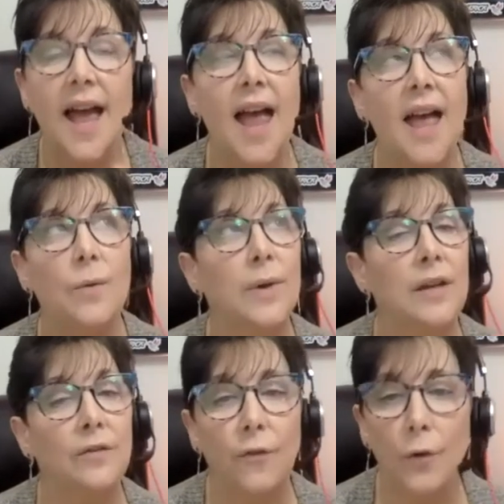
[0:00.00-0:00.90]
and we
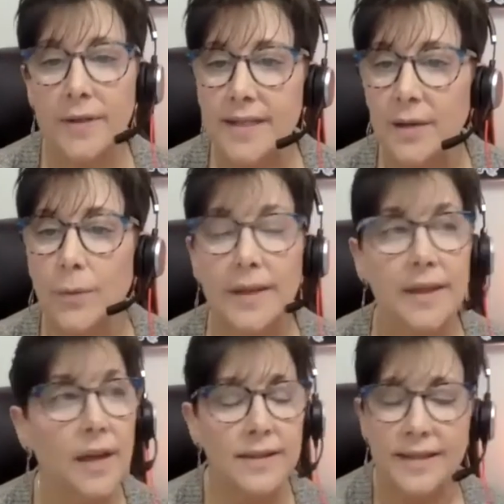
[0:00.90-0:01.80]
enforced it with
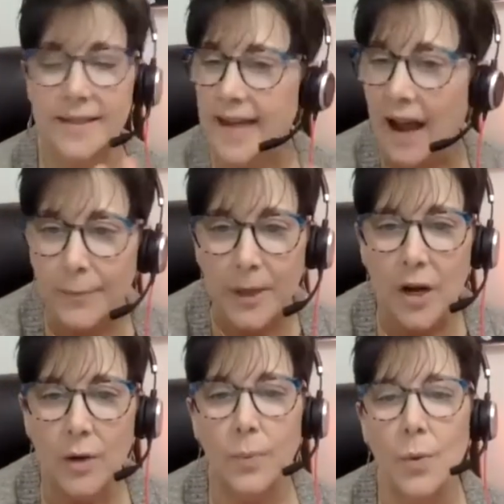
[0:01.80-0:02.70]
the staff being
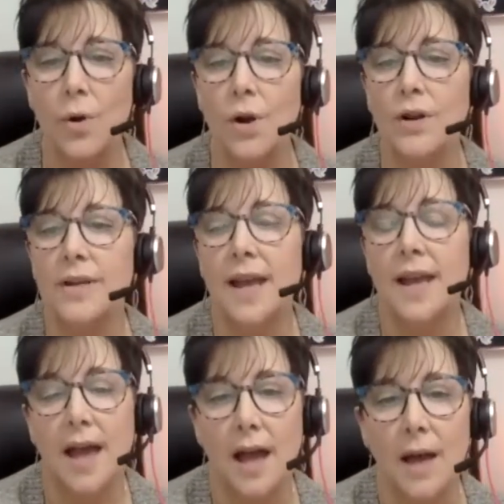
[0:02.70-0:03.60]
on board,
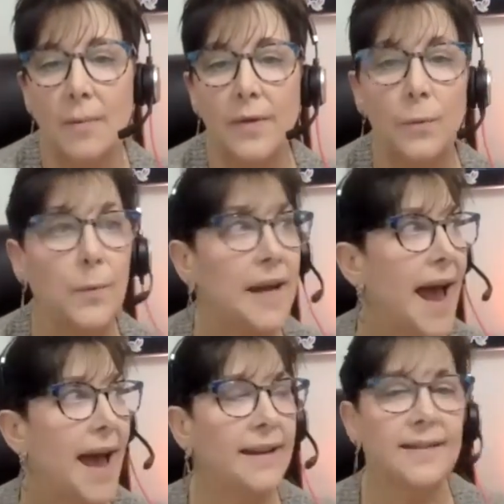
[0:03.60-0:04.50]
when we
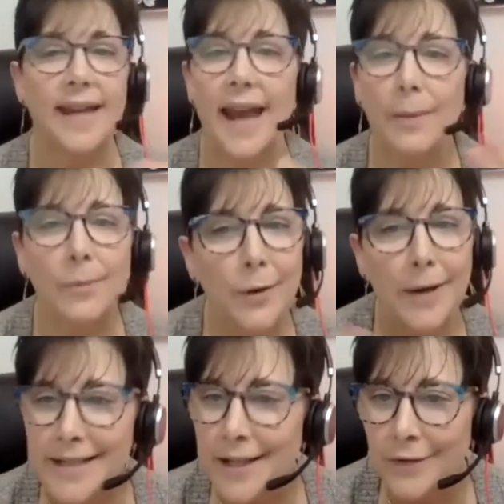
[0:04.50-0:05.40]
added camp
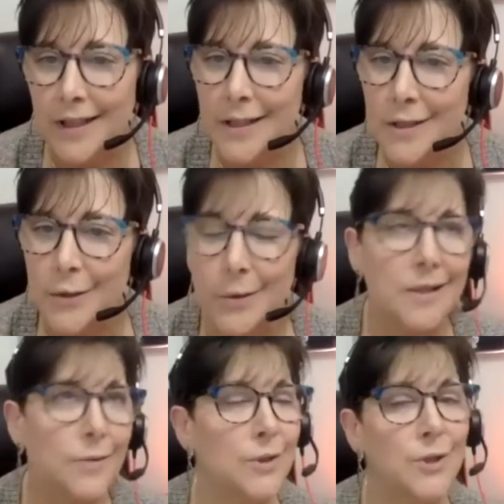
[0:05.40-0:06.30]
creativity to it
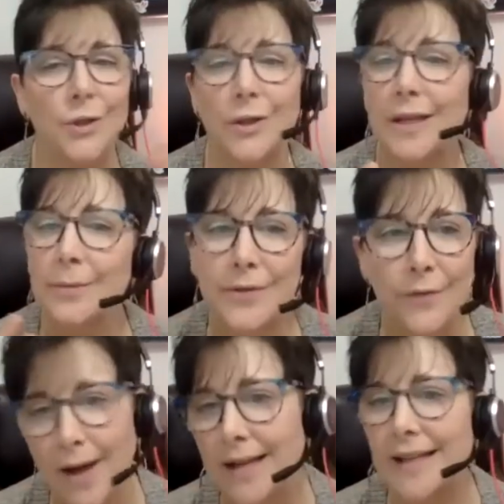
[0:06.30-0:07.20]
to ensure that it was
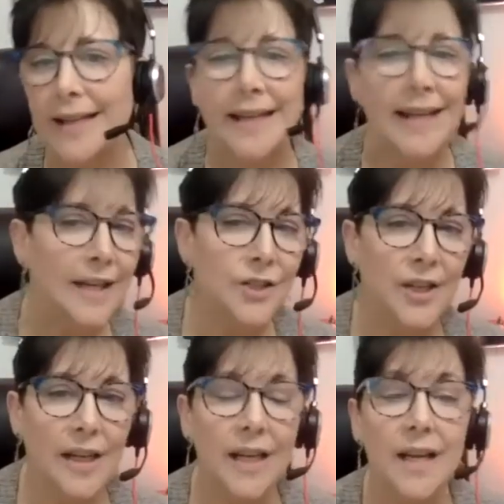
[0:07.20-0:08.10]
fun and
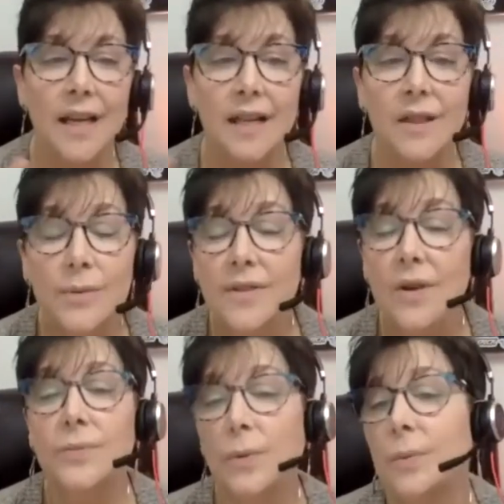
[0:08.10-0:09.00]
engaging, the
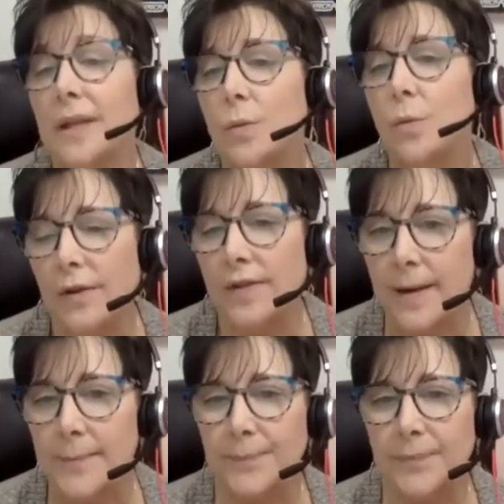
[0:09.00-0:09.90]
results were really worth
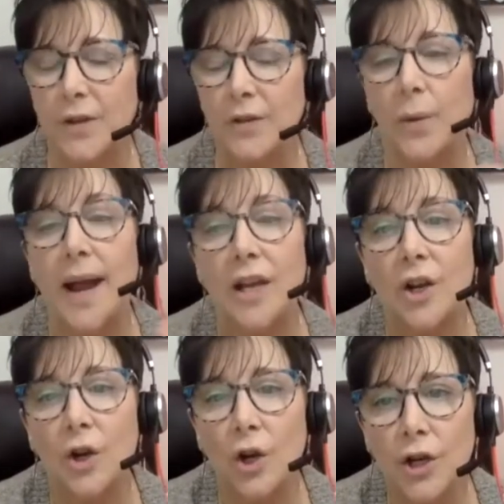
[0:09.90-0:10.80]
it. So I
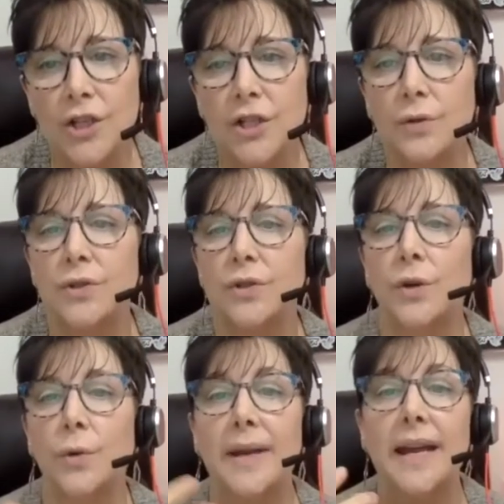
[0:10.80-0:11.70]
encourage you to
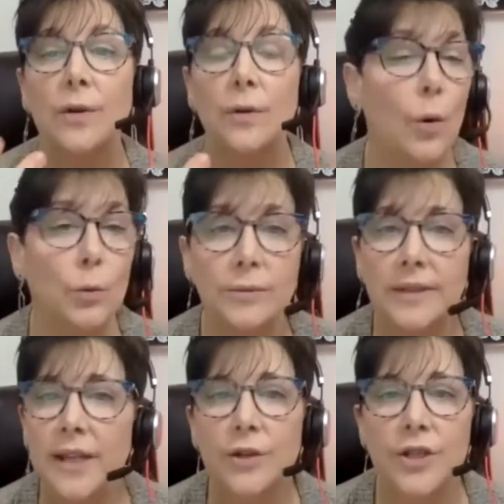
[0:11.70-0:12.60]
create your own
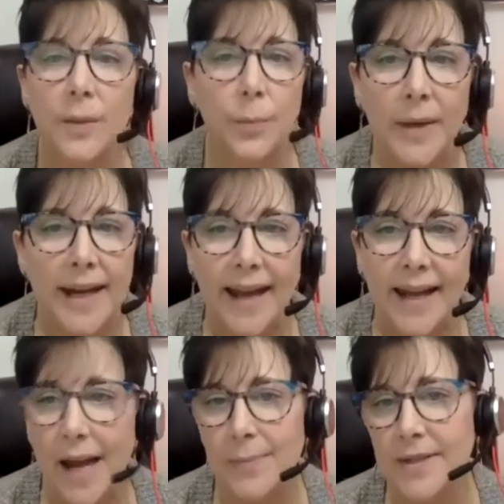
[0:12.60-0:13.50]
leadership week at
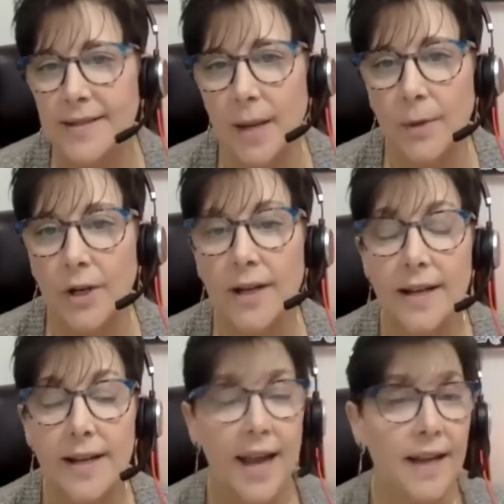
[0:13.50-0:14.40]
camp this summer.
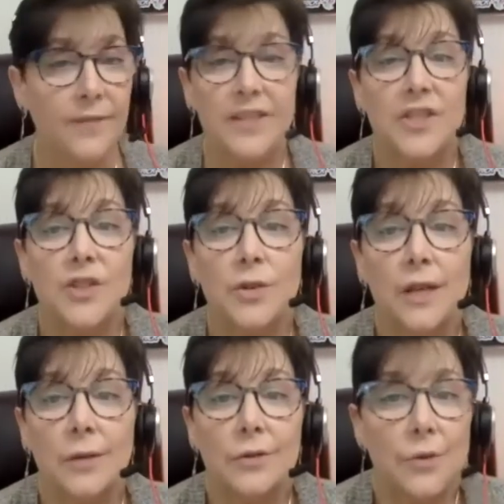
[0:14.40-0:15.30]
And if it's new to
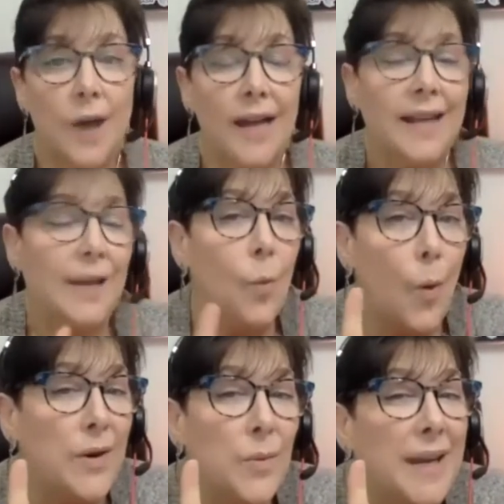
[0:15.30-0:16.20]
you, try like
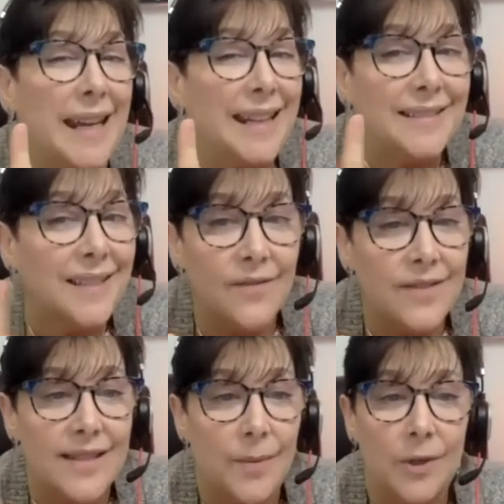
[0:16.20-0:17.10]
1 week of
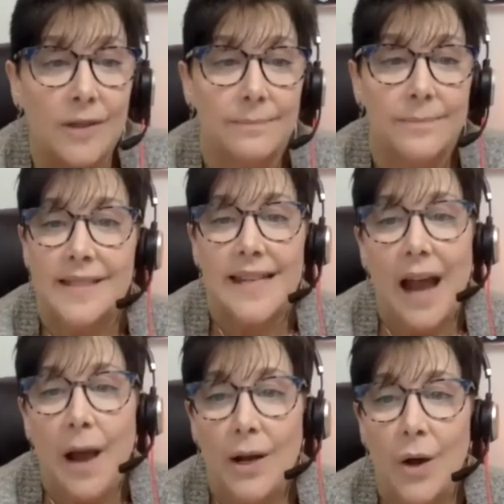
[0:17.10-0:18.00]
the summer. See
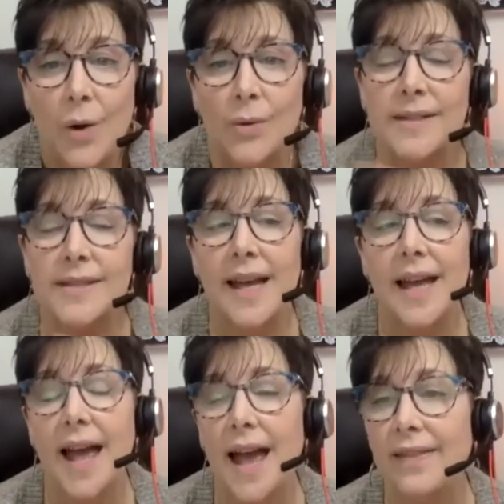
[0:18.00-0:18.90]
how it goes,
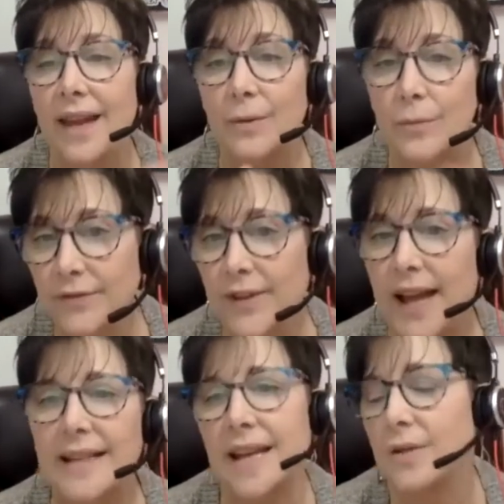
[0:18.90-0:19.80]
and then
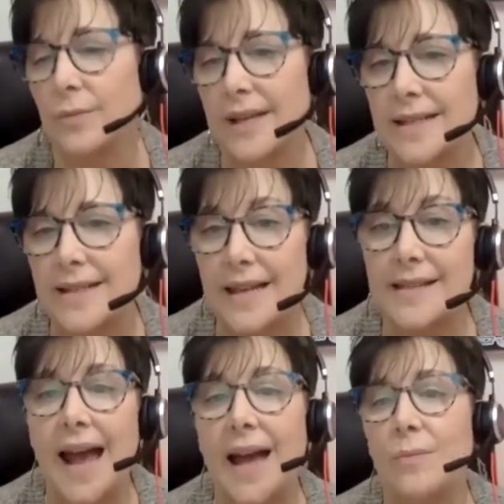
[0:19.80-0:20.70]
reflect and reassess
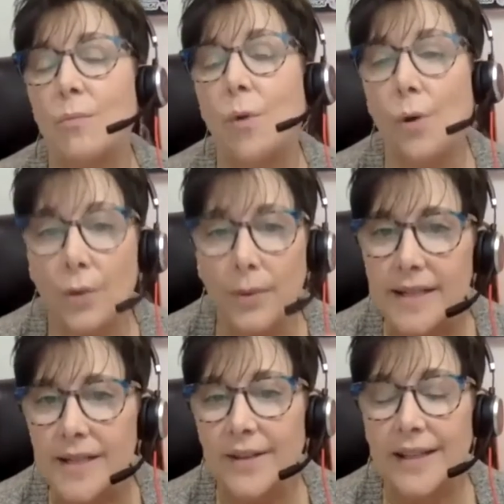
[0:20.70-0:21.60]
to add more
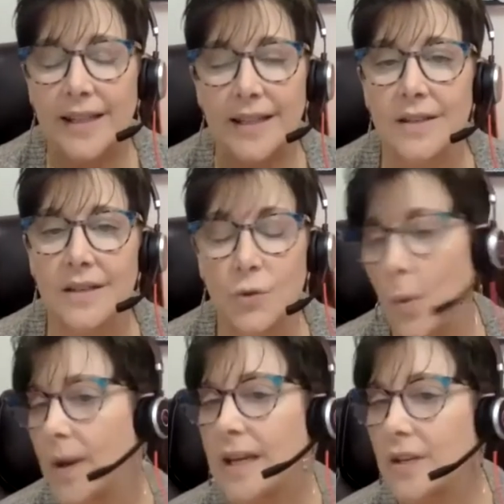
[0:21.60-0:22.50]
weeks of it in
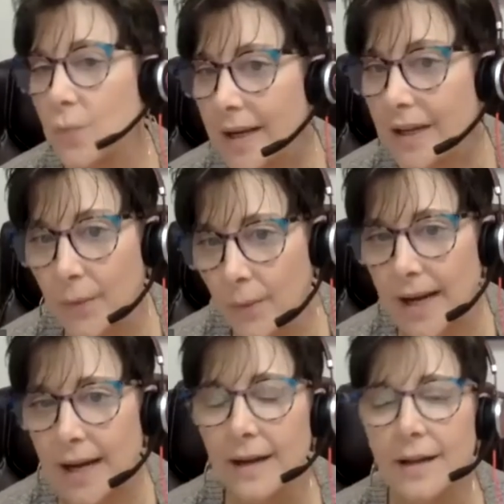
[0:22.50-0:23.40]
2023.